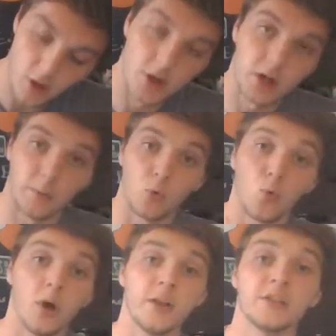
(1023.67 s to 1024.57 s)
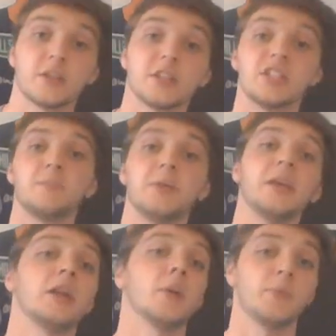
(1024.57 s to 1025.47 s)
Number one, it's going to
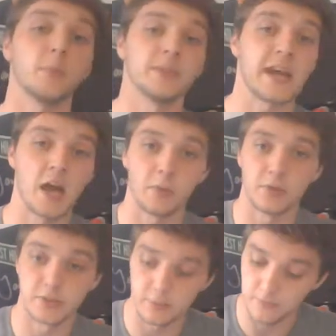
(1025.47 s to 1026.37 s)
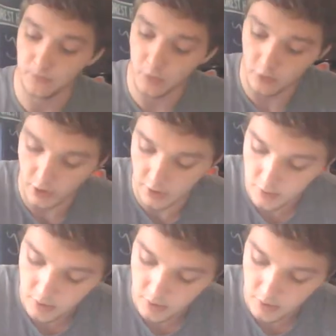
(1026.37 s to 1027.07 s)
speed up your metabolism. Okay.